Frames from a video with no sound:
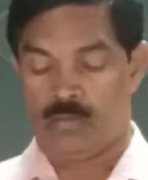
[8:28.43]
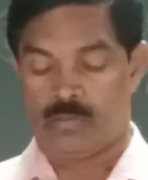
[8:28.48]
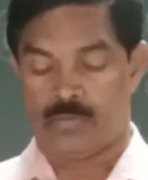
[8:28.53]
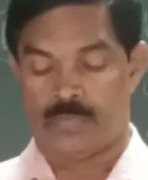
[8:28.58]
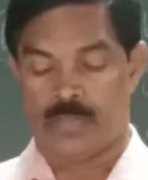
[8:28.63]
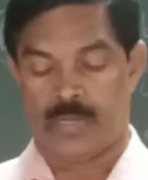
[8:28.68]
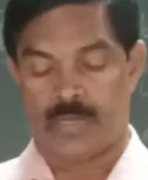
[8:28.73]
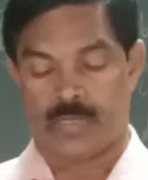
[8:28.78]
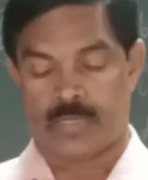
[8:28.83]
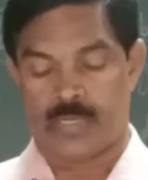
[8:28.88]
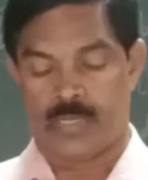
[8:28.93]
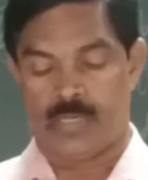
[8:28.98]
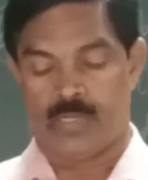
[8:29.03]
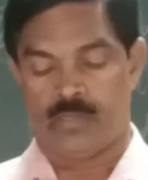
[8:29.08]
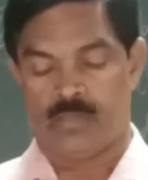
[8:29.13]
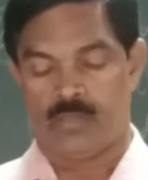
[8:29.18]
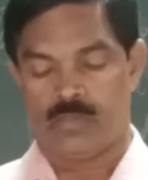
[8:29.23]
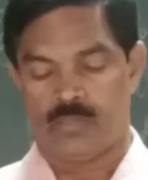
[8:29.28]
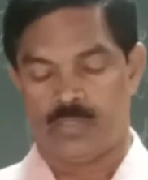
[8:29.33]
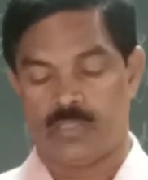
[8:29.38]
Then
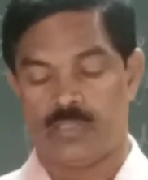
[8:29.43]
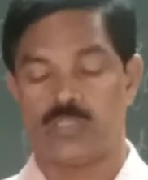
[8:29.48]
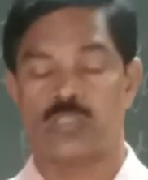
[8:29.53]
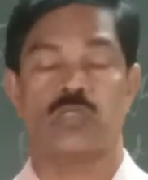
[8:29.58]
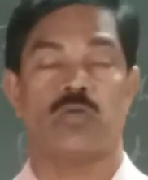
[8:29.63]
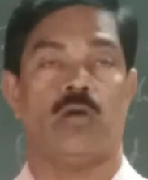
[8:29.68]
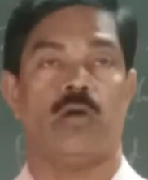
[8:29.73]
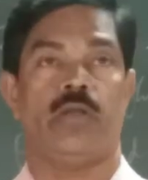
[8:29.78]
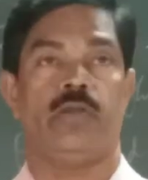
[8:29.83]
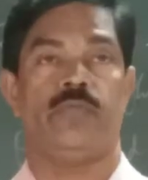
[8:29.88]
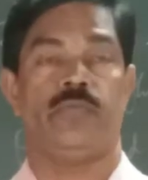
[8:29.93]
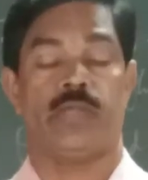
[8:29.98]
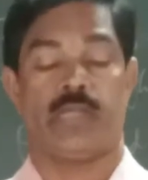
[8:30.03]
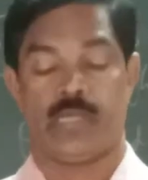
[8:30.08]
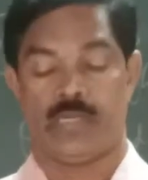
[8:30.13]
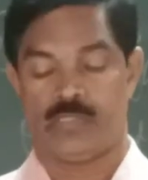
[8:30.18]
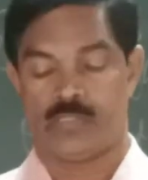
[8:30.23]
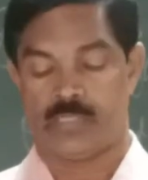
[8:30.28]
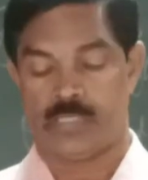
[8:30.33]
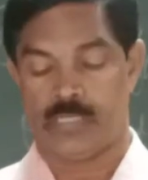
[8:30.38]
again, in short, we
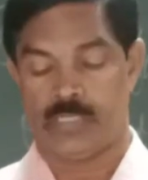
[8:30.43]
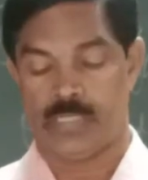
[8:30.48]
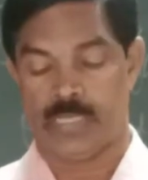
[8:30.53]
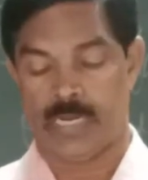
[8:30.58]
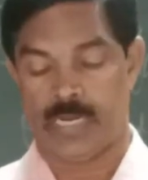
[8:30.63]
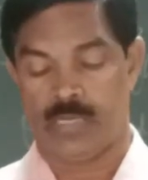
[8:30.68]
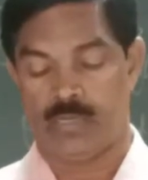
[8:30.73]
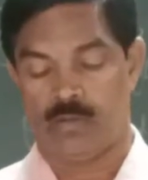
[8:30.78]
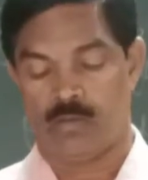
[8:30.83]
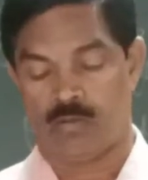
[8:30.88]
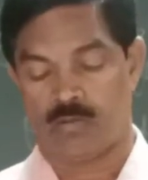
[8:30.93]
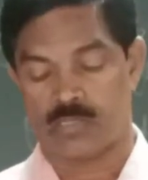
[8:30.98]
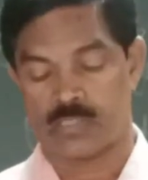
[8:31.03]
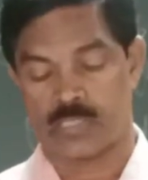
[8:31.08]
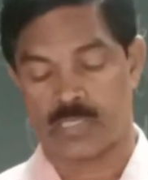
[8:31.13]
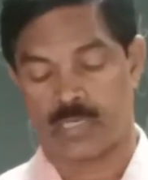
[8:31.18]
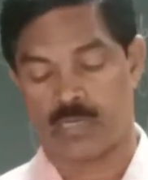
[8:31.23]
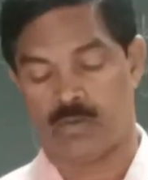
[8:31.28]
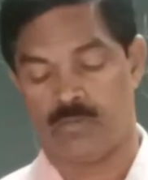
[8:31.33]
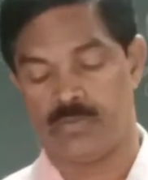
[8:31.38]
can say that
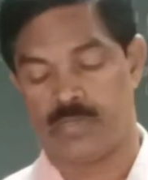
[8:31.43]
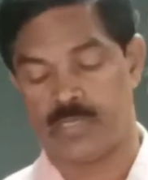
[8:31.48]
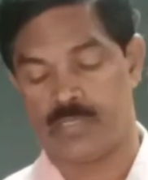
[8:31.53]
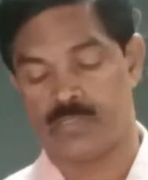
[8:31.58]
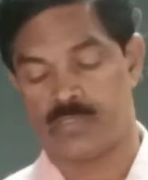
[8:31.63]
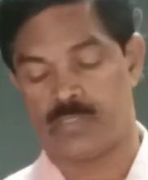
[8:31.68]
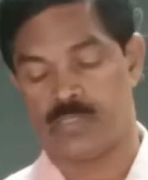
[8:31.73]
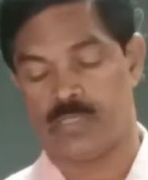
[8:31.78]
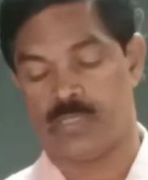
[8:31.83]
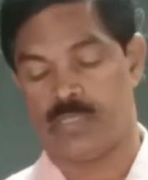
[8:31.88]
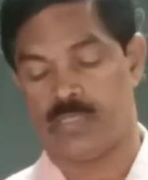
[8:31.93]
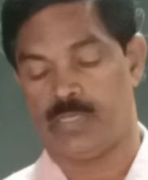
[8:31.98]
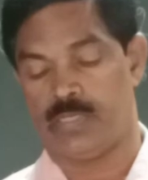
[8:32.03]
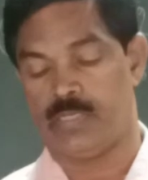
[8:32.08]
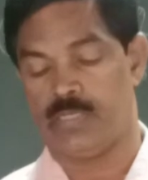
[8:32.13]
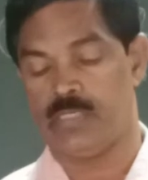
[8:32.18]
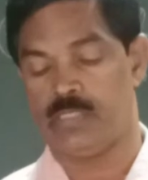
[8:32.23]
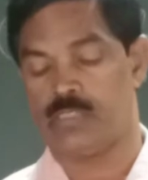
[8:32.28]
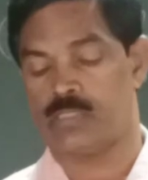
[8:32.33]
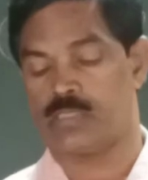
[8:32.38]
cost accountancy
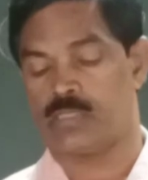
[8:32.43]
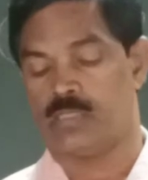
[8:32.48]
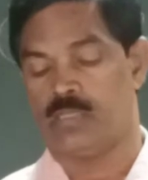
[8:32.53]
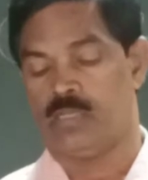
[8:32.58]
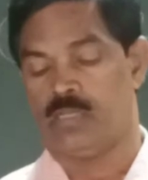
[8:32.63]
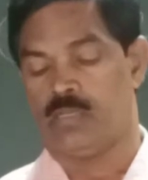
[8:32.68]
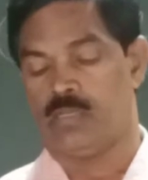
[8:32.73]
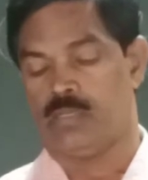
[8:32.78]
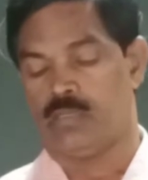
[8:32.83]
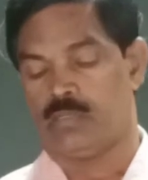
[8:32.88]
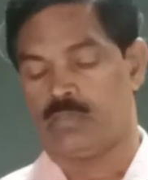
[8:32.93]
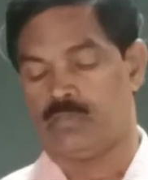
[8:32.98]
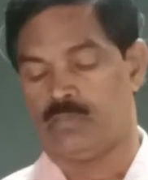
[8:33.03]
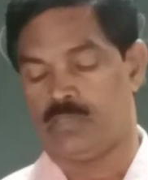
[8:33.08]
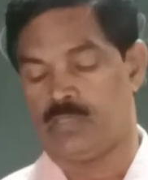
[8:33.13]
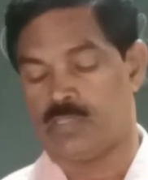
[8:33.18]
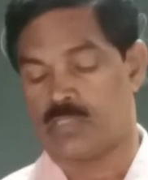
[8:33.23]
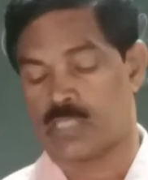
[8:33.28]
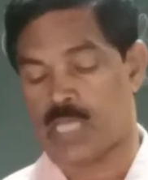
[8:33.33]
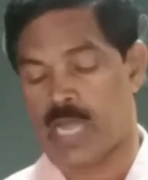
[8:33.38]
is
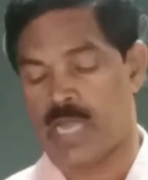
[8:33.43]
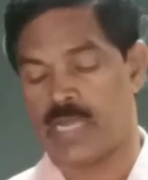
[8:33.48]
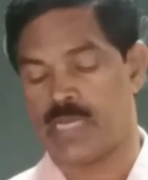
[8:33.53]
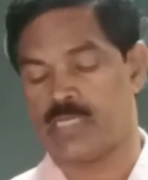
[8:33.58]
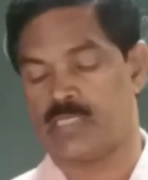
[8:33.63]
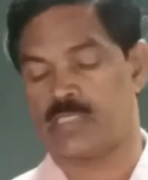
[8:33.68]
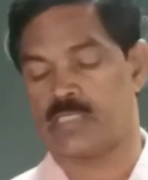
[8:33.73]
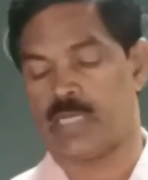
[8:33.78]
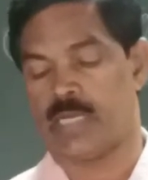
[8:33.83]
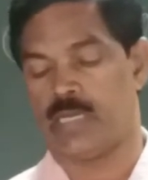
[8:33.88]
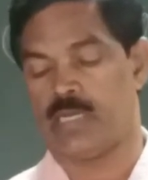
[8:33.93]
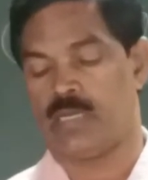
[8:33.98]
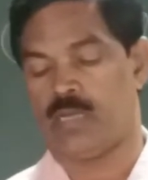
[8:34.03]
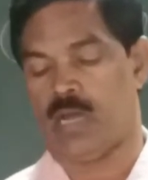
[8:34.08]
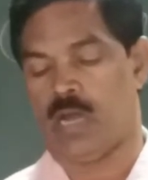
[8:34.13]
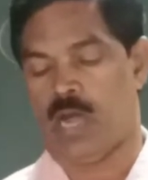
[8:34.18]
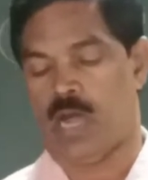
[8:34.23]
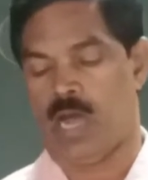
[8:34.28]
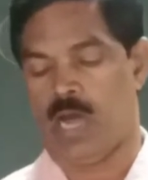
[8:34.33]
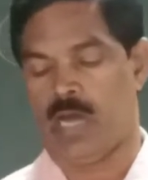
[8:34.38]
the science and
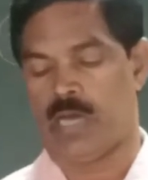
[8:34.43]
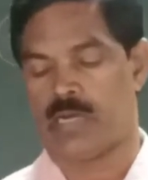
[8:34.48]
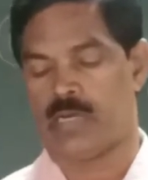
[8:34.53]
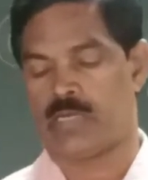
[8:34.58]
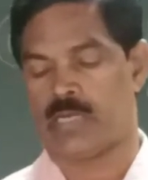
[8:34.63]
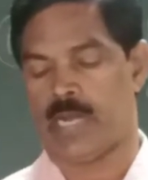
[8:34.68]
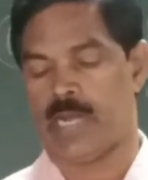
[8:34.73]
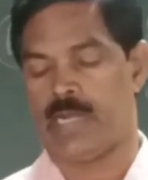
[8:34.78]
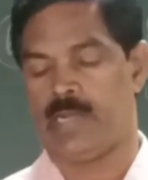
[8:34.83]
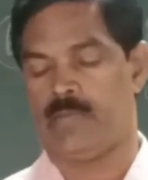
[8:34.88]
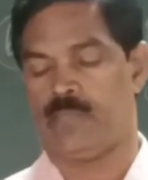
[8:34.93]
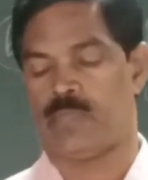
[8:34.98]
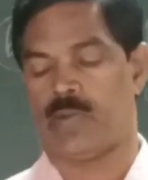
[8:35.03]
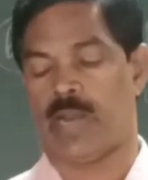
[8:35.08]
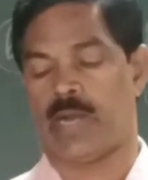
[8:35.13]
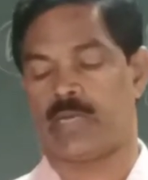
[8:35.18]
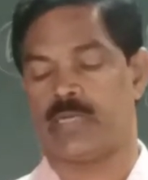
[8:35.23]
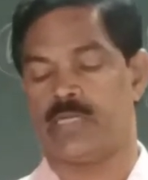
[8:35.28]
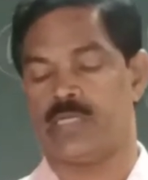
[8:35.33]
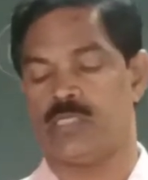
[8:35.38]
art and
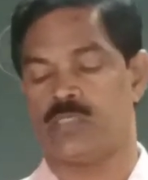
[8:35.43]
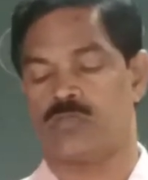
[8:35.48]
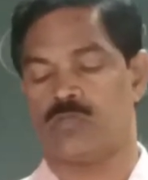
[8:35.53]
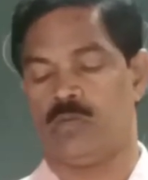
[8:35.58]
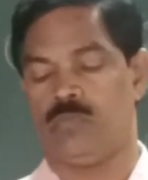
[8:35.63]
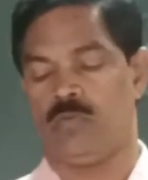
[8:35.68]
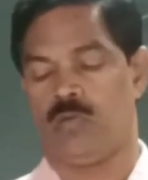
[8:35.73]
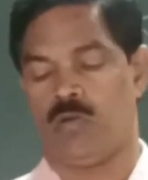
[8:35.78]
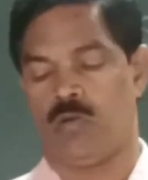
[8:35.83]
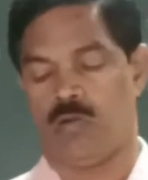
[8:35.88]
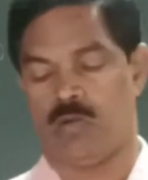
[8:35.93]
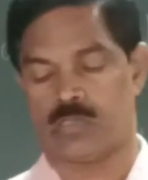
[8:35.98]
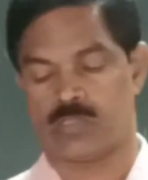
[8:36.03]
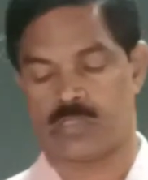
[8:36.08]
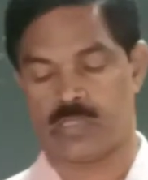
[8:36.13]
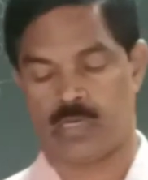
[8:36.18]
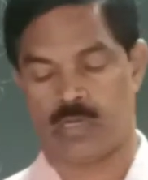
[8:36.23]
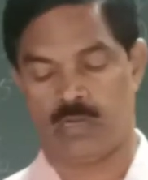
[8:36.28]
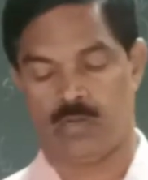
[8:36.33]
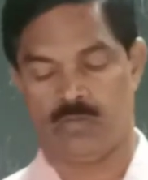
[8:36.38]
practice of
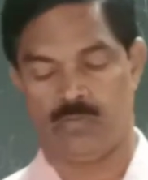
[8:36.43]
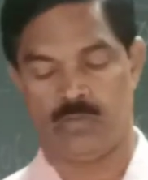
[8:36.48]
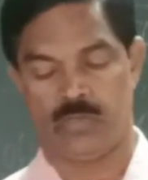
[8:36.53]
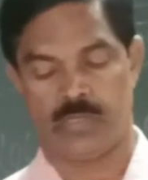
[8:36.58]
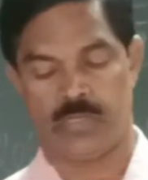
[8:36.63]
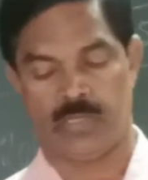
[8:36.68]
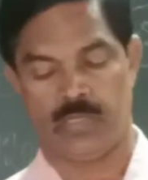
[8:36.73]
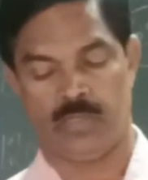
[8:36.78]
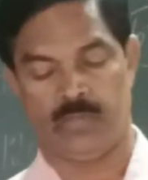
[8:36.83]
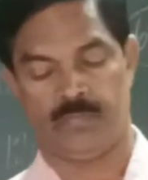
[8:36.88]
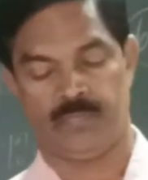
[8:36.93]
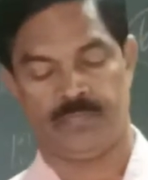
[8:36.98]
cost accounting.